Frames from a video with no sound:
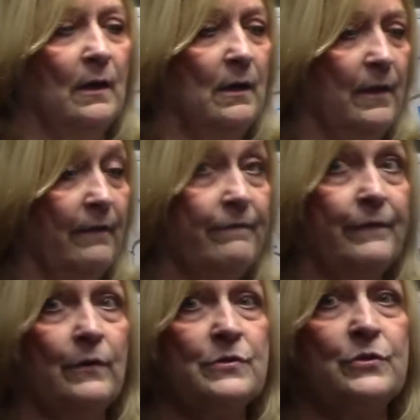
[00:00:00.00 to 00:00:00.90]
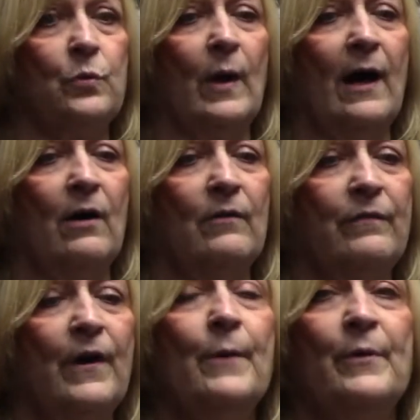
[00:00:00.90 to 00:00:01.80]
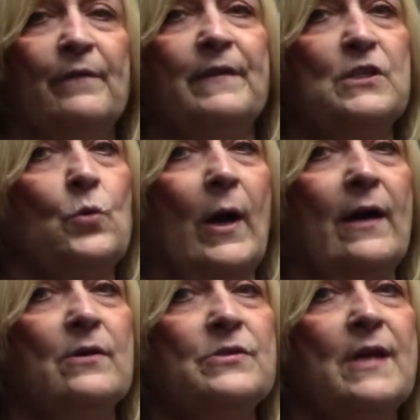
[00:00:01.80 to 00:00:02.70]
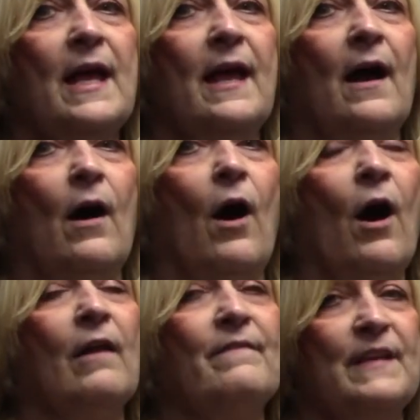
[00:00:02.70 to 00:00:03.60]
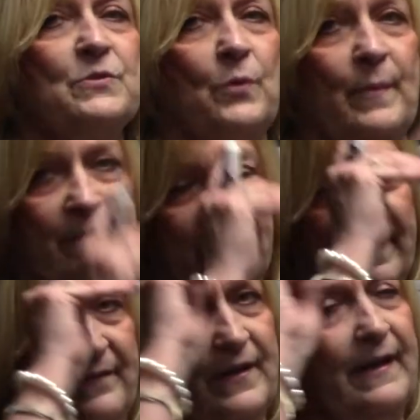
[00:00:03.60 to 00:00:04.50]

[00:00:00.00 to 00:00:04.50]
the first 12 perfect squares, all of this will be very, very